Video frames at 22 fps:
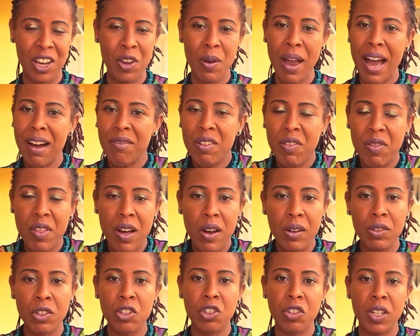You have
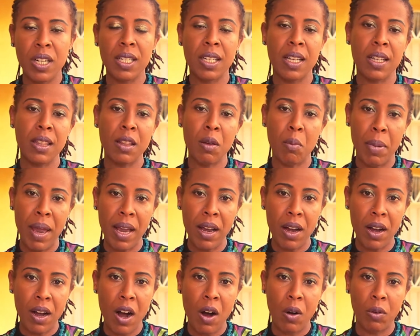1,000 shillings in the
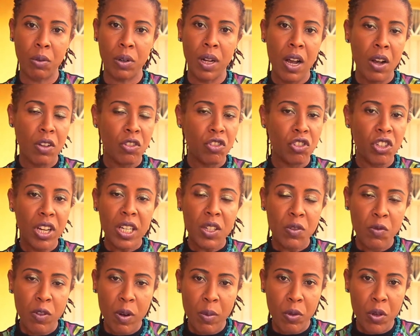bank account
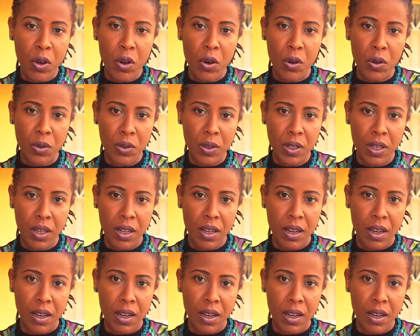just from those.